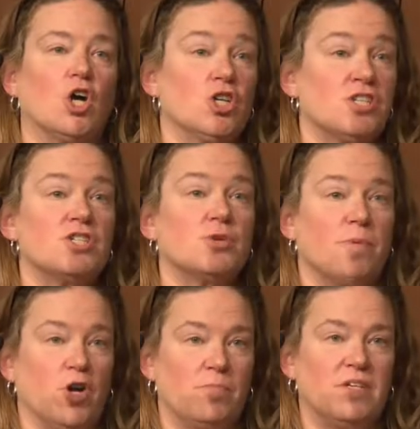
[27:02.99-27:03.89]
art
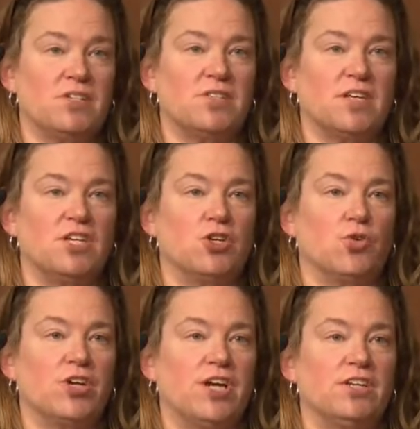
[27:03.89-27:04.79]
department that he
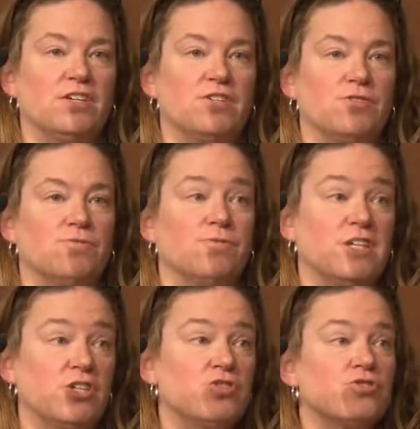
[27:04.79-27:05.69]
created to
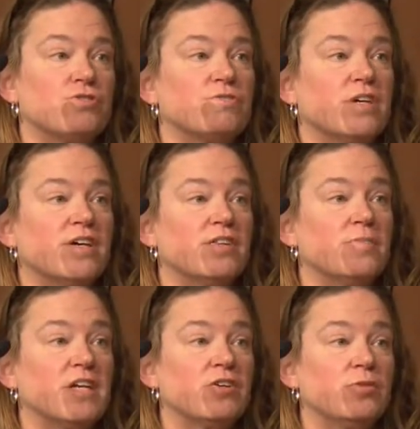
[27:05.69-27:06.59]
finish uh, the
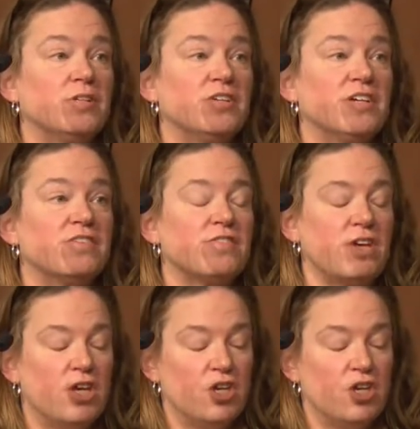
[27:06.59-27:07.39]
medical buildings.